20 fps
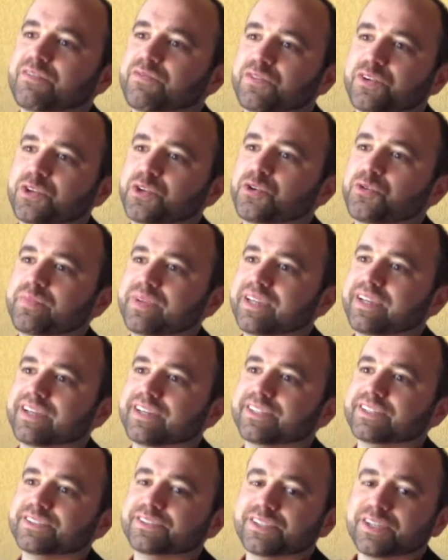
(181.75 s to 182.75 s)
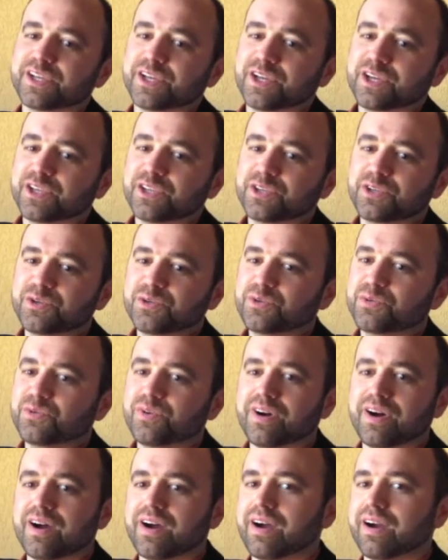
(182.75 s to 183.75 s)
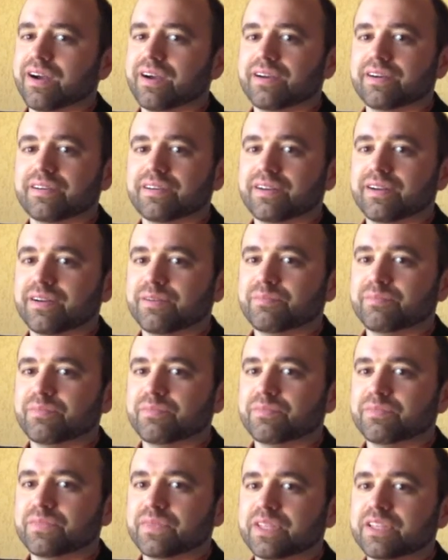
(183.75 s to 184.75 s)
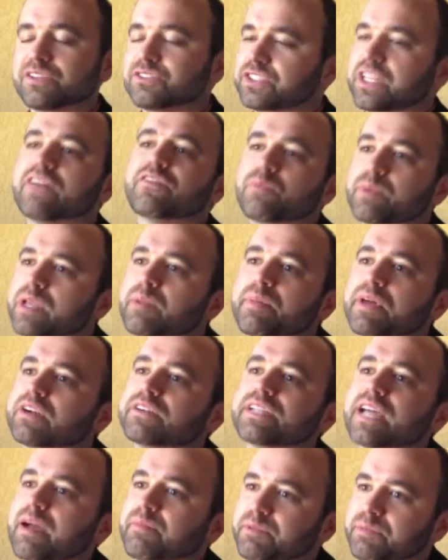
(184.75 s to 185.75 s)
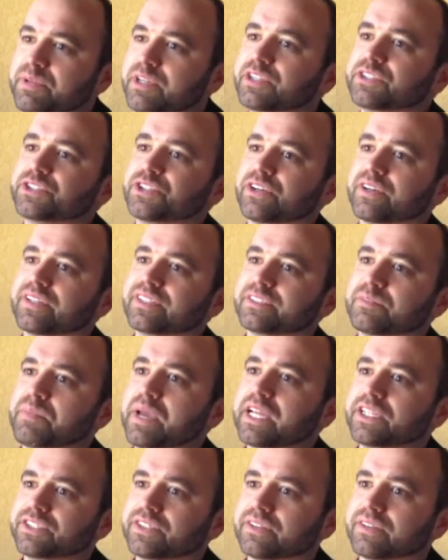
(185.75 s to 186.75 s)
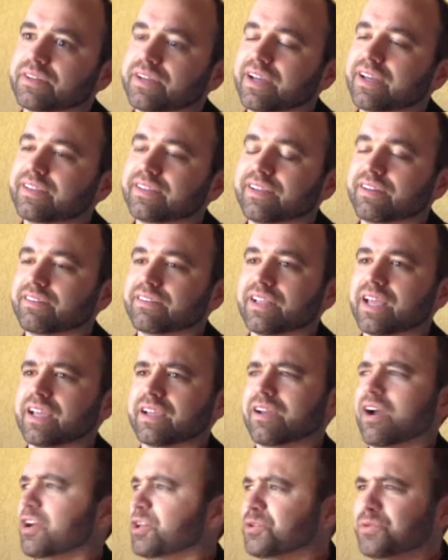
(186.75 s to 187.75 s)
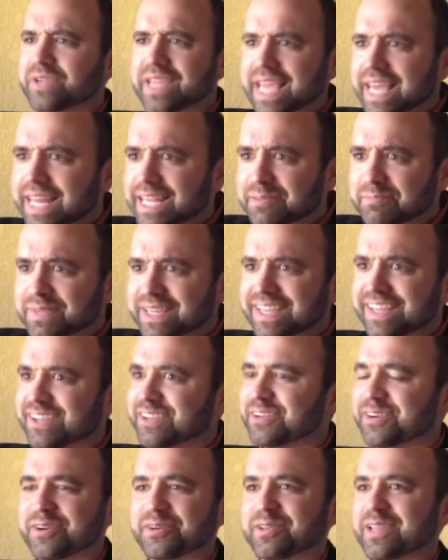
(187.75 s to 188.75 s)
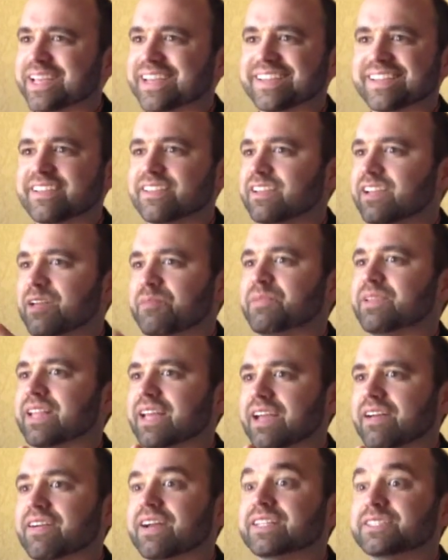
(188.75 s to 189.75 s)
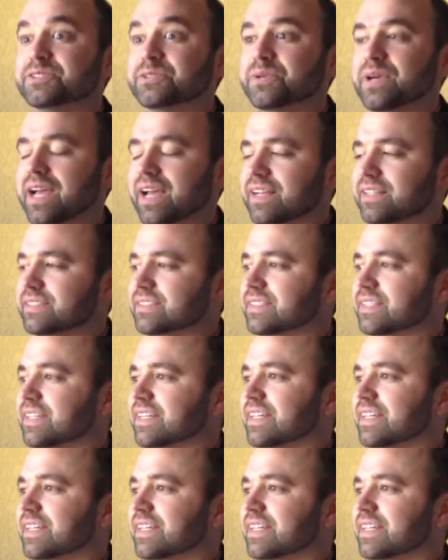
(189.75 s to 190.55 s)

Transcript: for you because you are, there's never been a better time to be a journalism major." And they're like, "Are you kidding me?" Like they look at me like I got two heads,